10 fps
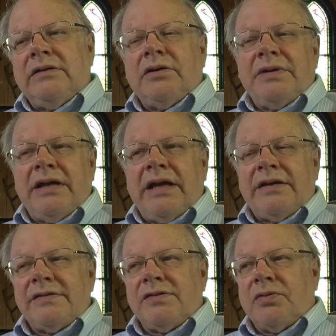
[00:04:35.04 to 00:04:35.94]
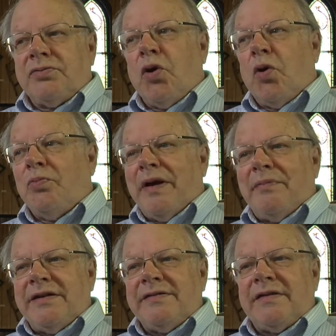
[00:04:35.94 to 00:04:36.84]
he had his own home
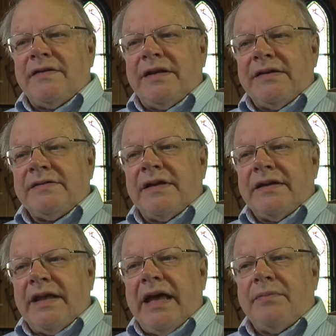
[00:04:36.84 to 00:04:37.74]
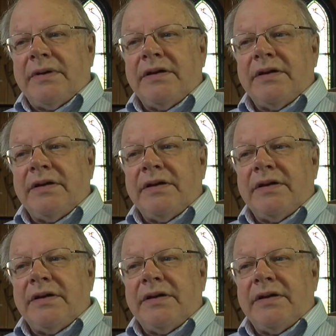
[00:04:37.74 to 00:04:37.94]
remedies and things like that.